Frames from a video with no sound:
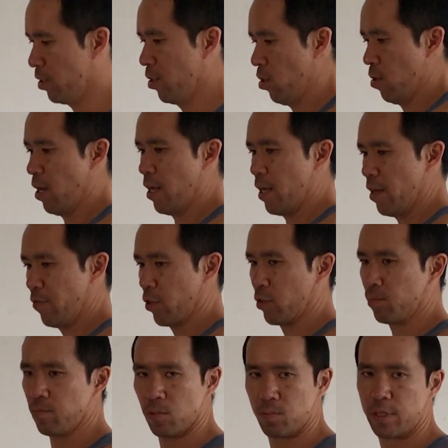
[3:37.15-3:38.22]
So if you're
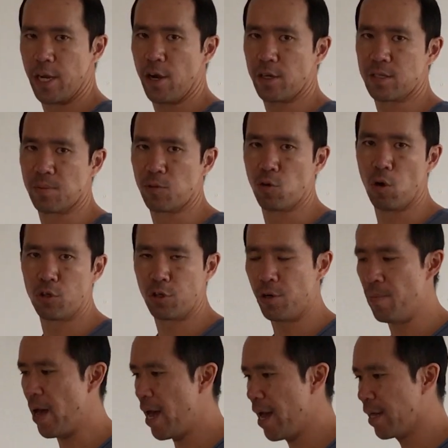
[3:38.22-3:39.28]
carrying some grocery
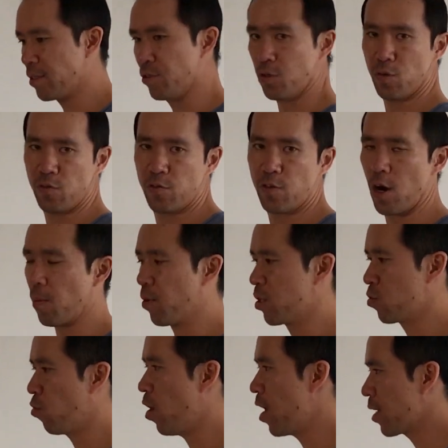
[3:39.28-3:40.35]
bags, you're doing
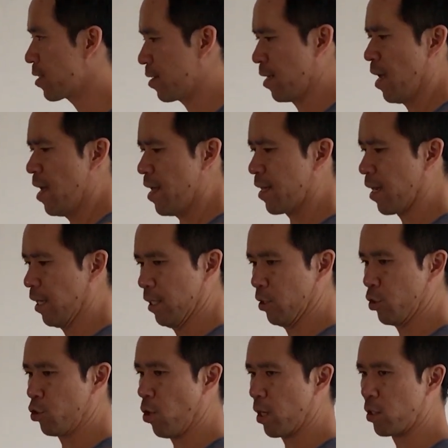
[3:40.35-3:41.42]
farmer's walks, you got a little
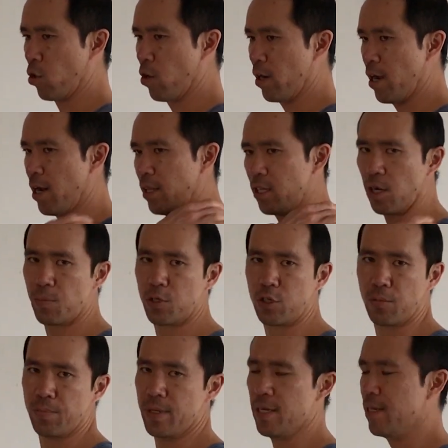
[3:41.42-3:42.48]
shrug going on, the upper
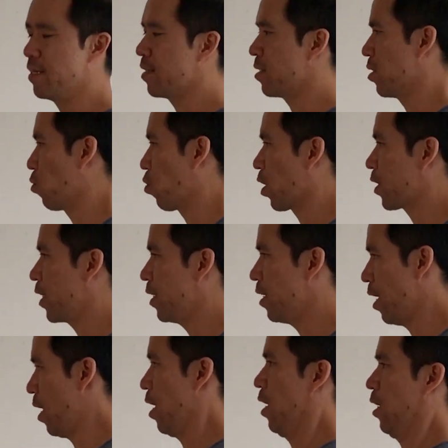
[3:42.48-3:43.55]
trapezius are working,
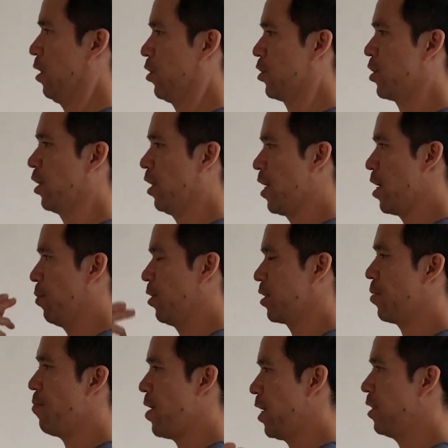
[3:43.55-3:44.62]
you're still able
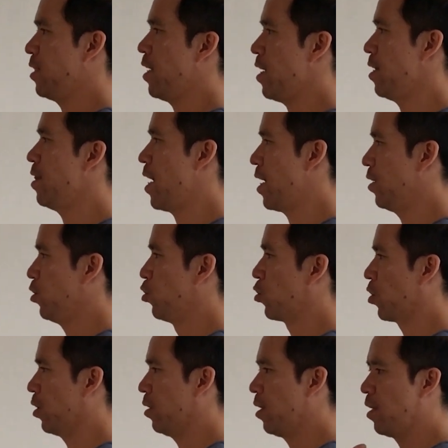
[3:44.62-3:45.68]
to maintain that
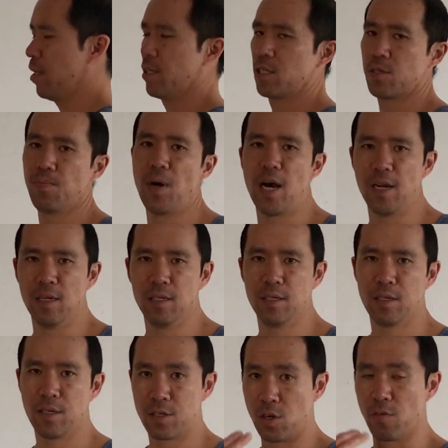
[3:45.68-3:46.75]
neutral
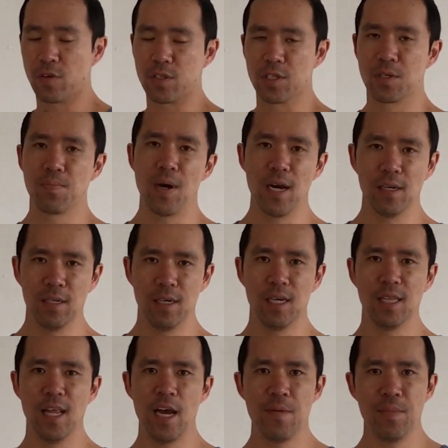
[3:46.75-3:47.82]
spinal, cervical spinal
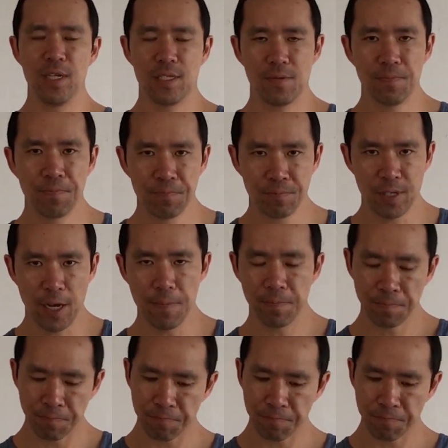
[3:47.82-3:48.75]
alignment, okay?